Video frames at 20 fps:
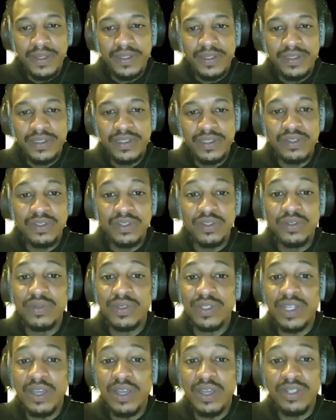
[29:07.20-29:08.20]
So you
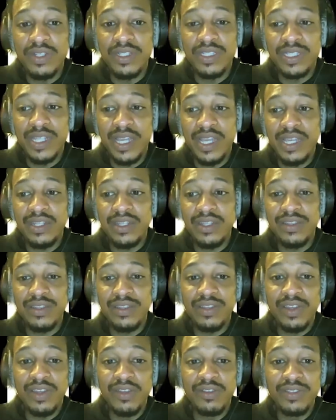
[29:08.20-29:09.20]
will notice that
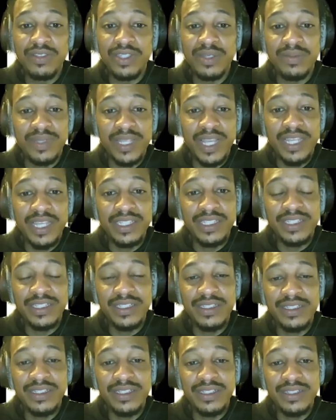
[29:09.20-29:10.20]
those
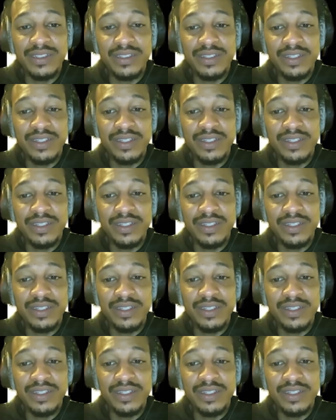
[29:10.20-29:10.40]
temptations,